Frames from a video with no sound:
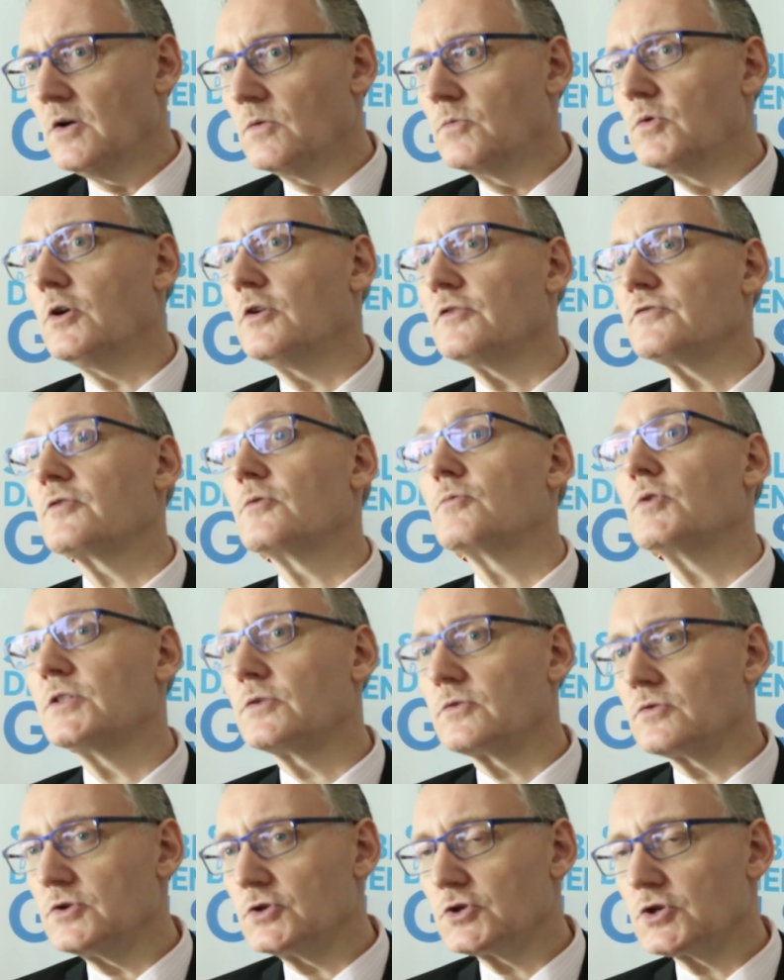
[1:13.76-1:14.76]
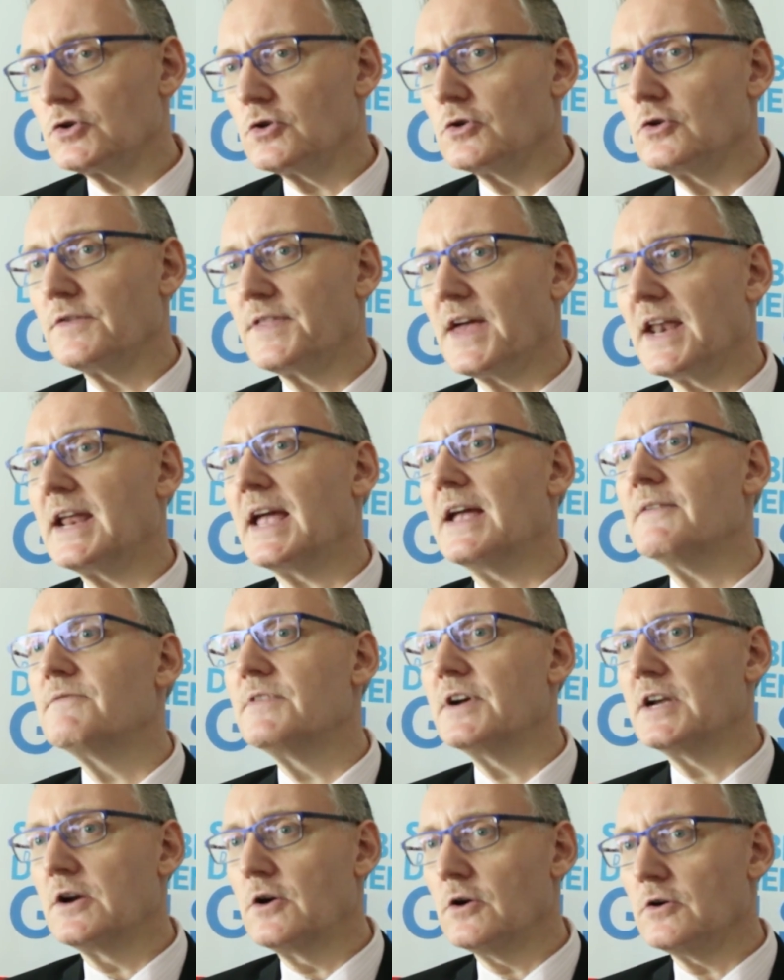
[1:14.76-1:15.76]
We also want to ensure that
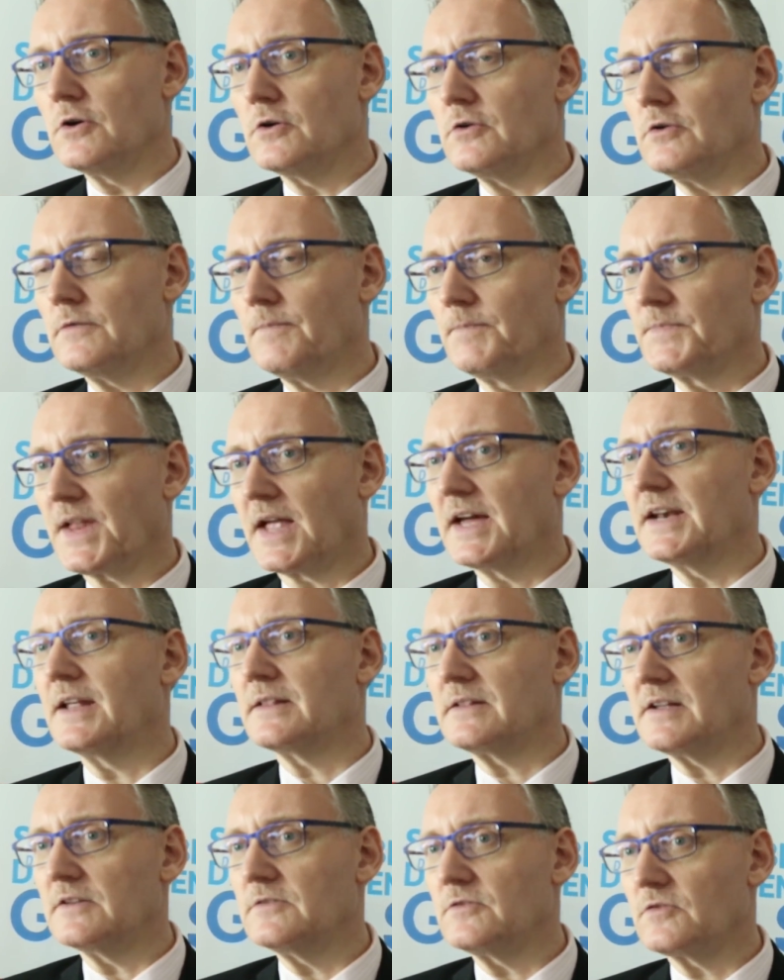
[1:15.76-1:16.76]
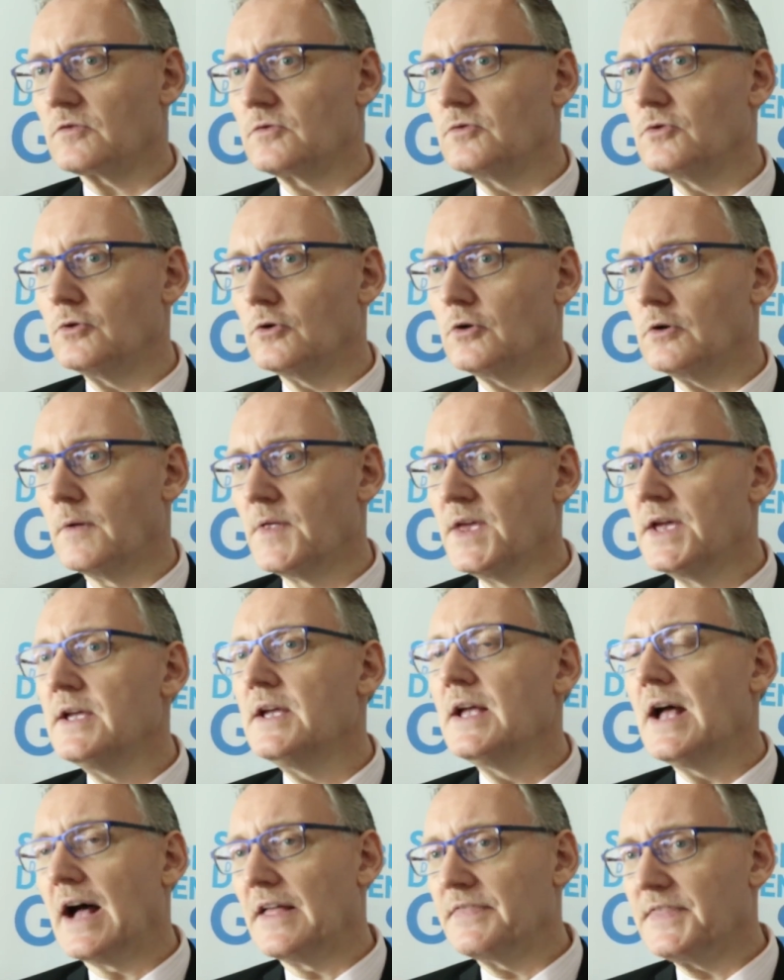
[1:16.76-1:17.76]
every girl can attend school,
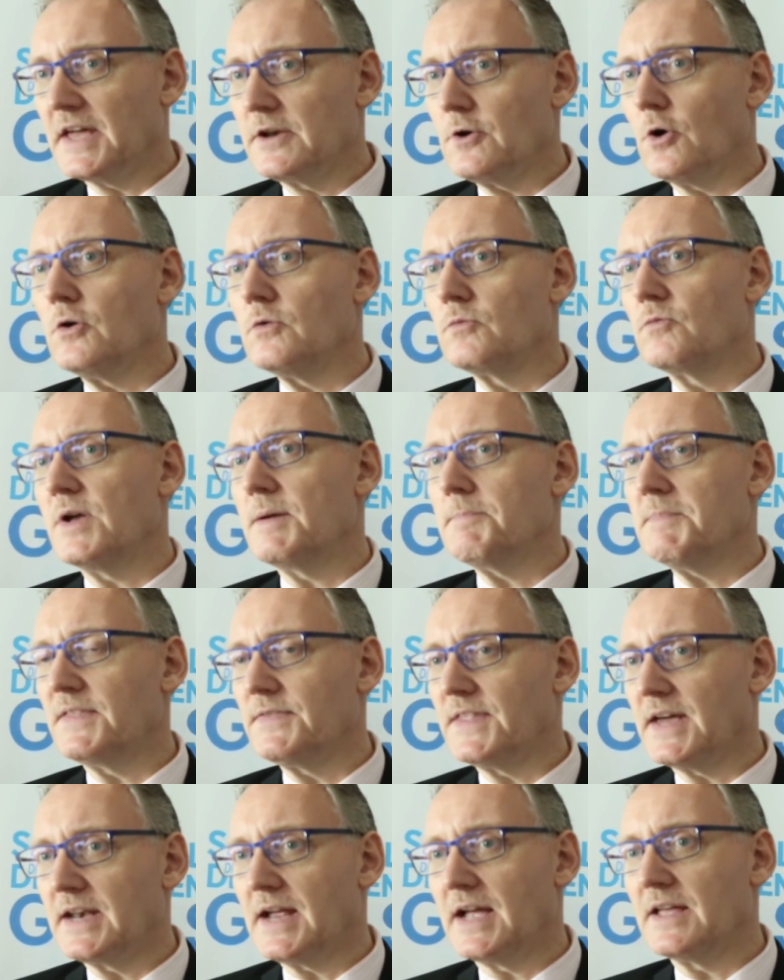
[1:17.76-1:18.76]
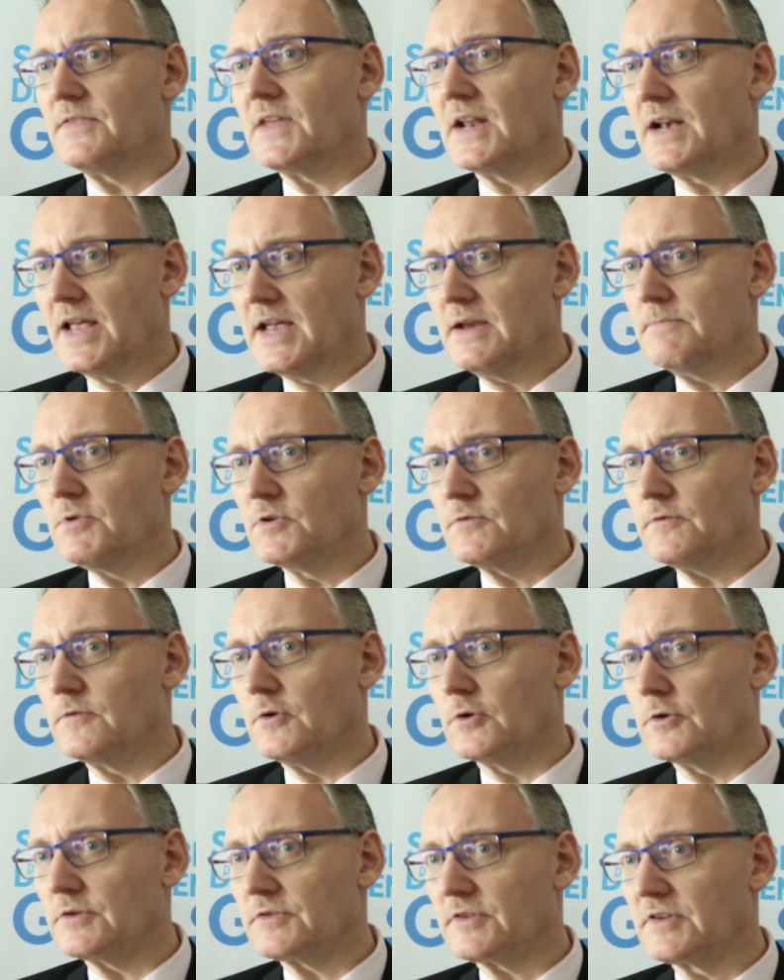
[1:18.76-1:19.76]
and that all women that are in the labor
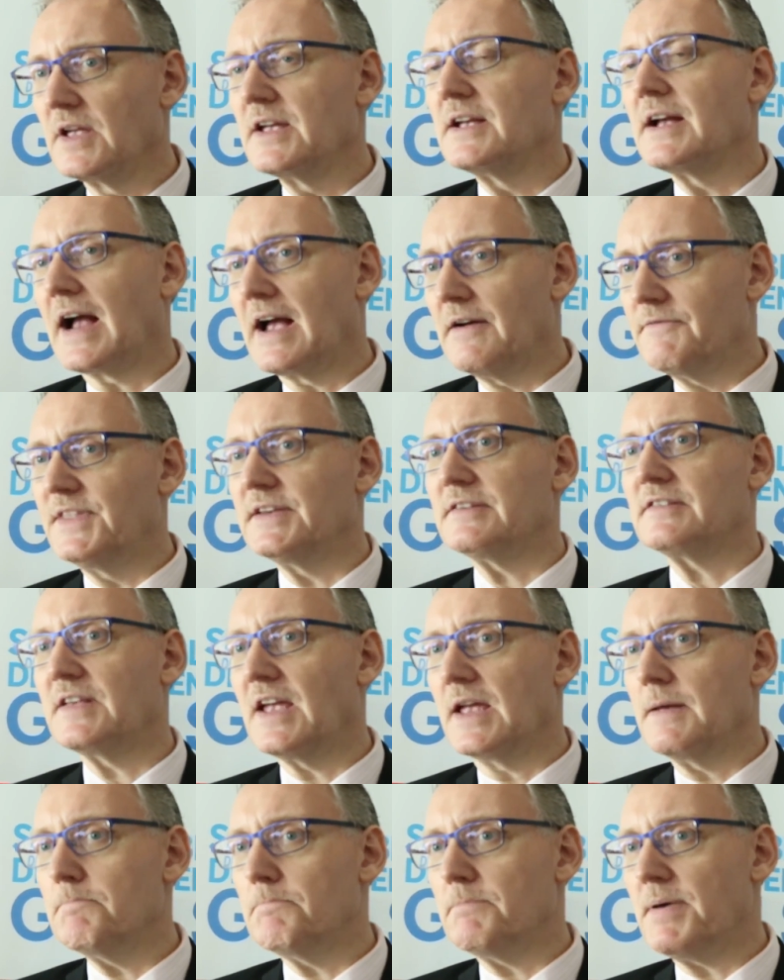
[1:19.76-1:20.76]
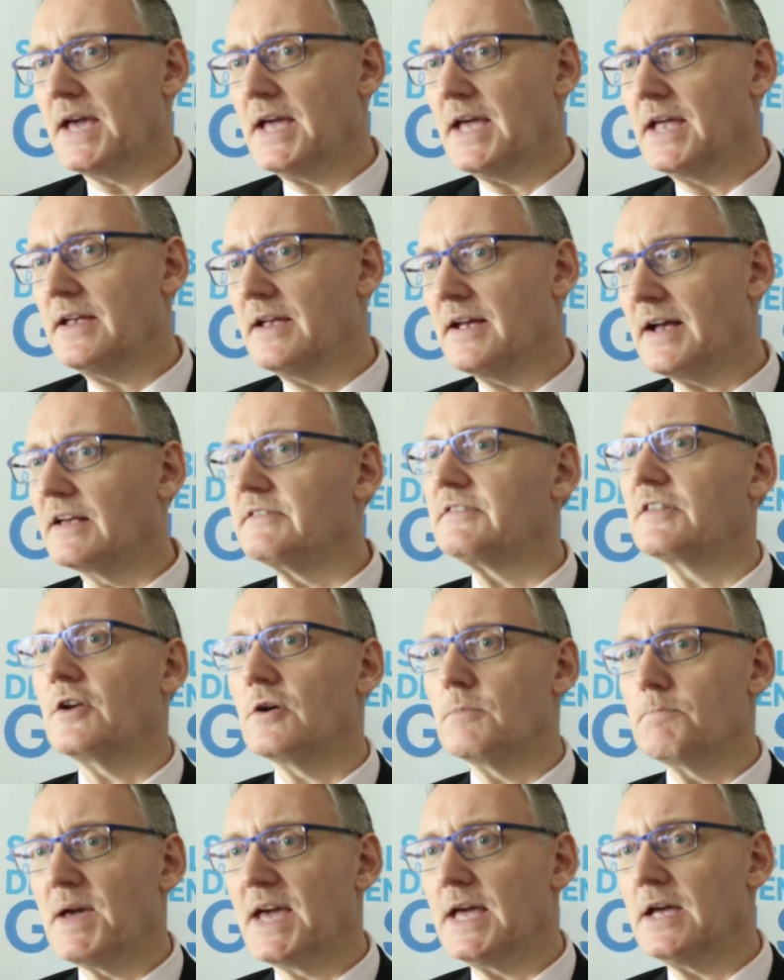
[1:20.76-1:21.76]
force have the same pay as their
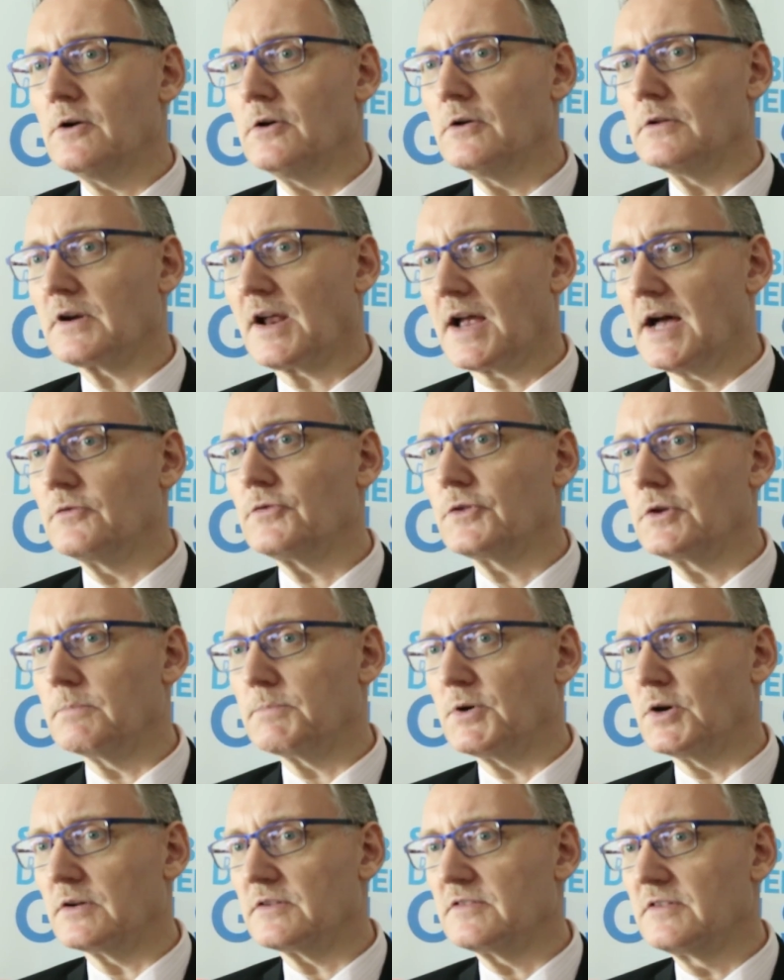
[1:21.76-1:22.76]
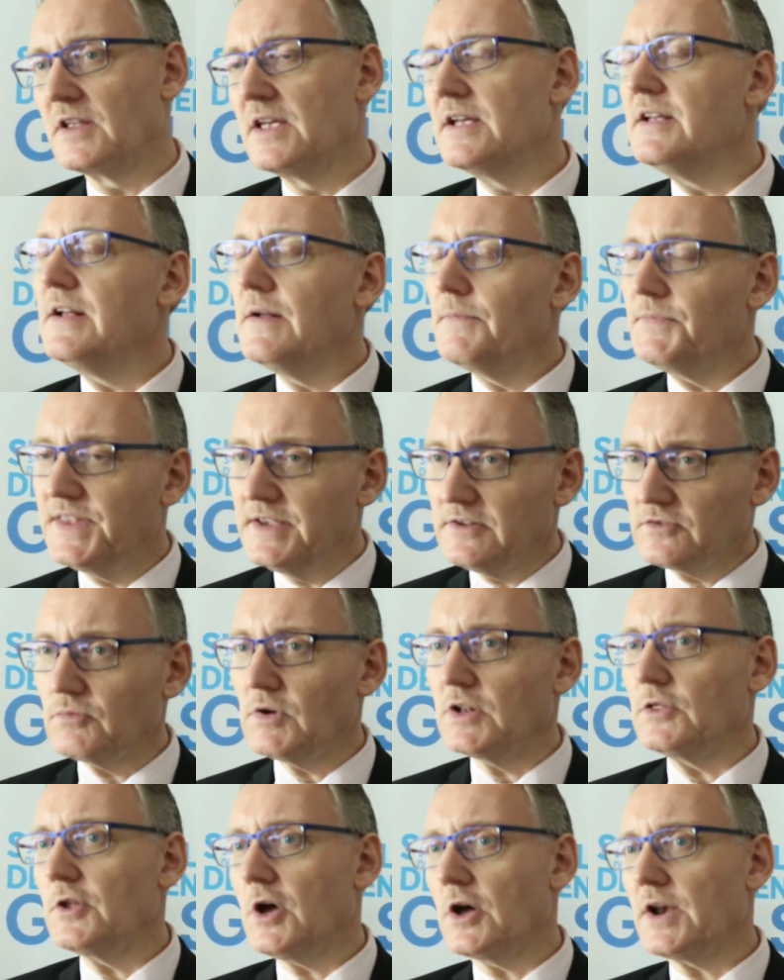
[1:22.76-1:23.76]
male counterparts. This
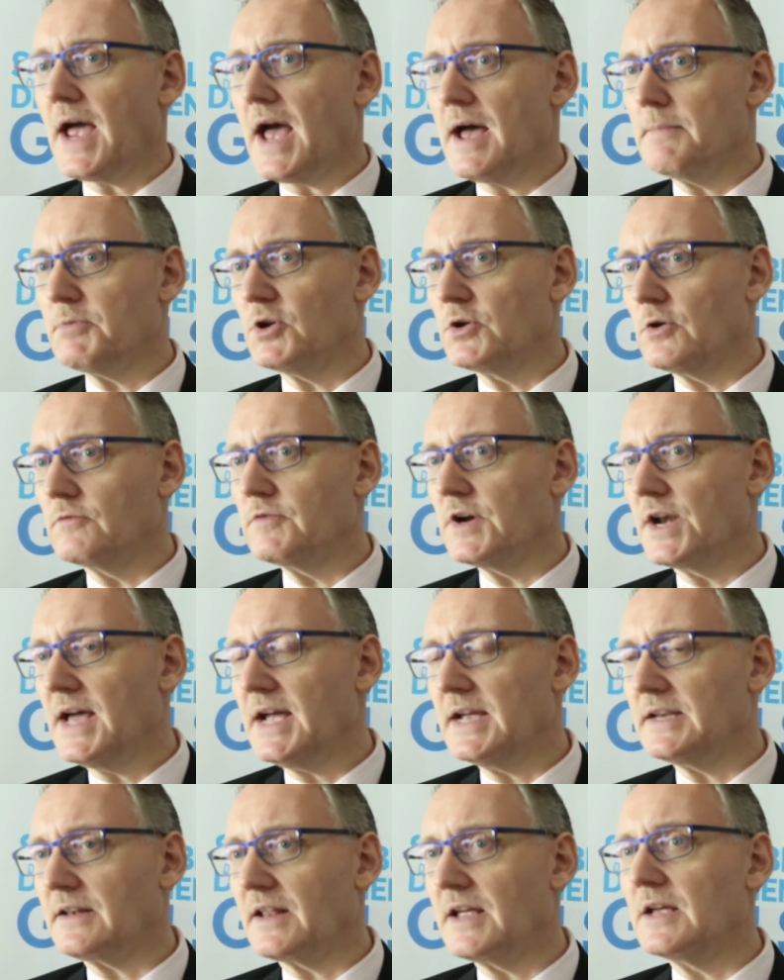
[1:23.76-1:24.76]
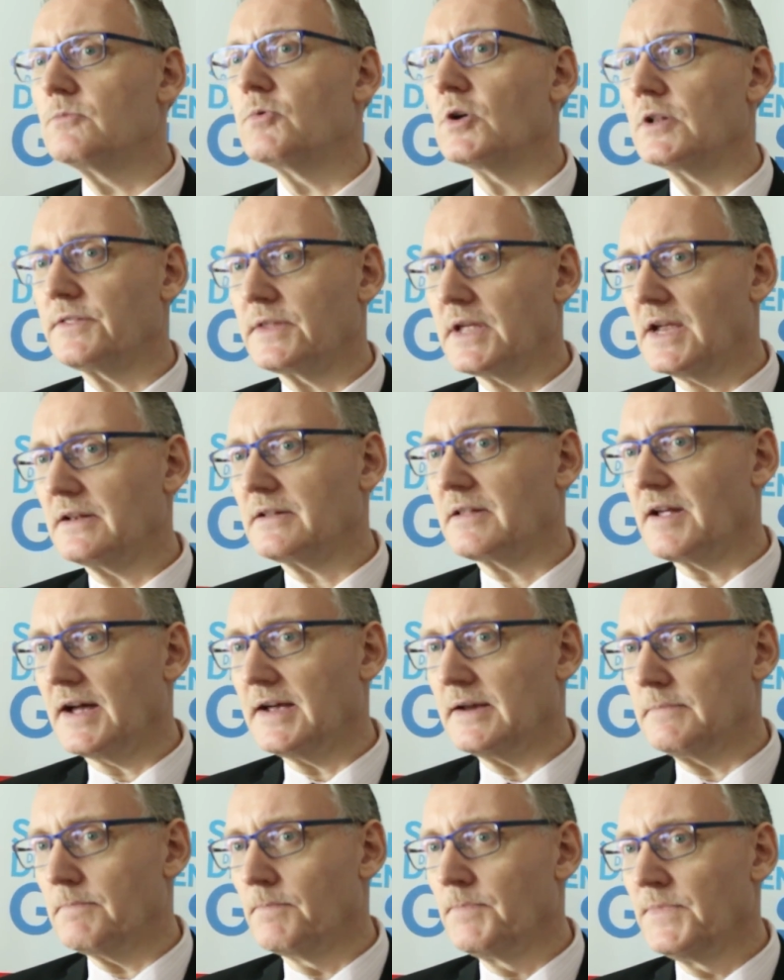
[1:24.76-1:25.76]
will not happen overnight. It will take time.